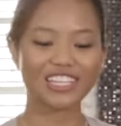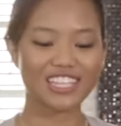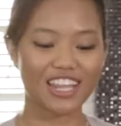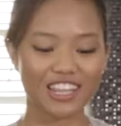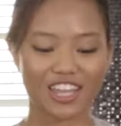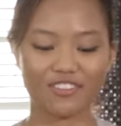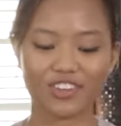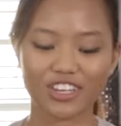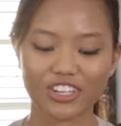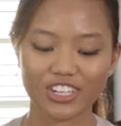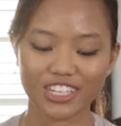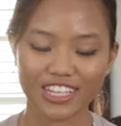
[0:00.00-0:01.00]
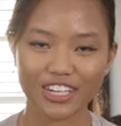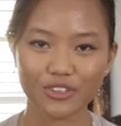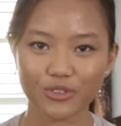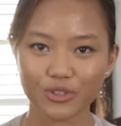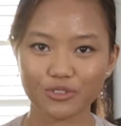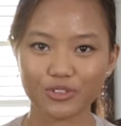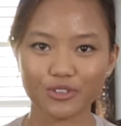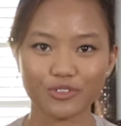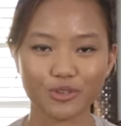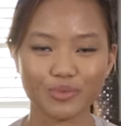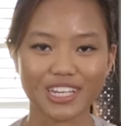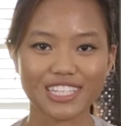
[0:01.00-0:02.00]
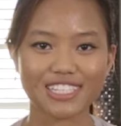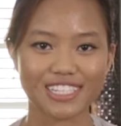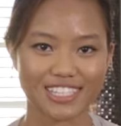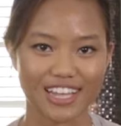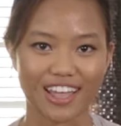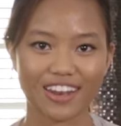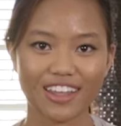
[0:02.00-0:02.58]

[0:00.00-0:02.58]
is out of the oven, you're going to let it cool for a few minutes to set,